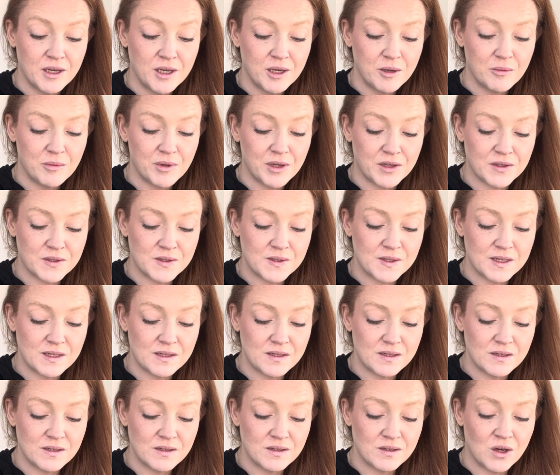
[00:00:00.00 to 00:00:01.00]
because this
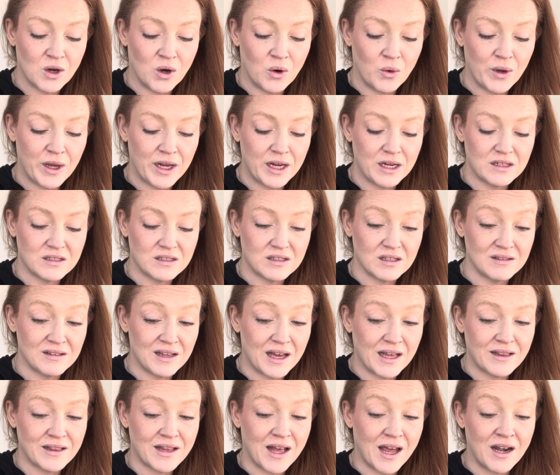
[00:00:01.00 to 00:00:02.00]
is going to
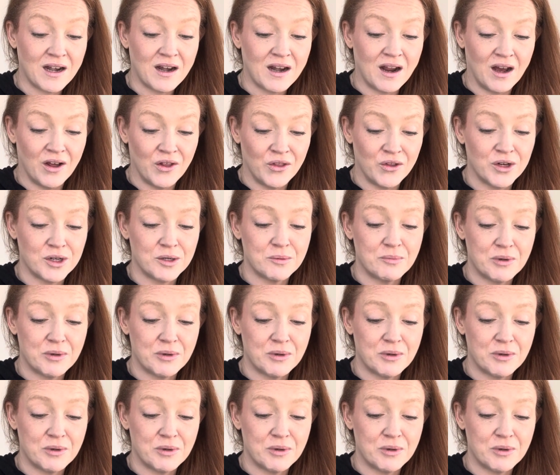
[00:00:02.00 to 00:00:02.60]
let that other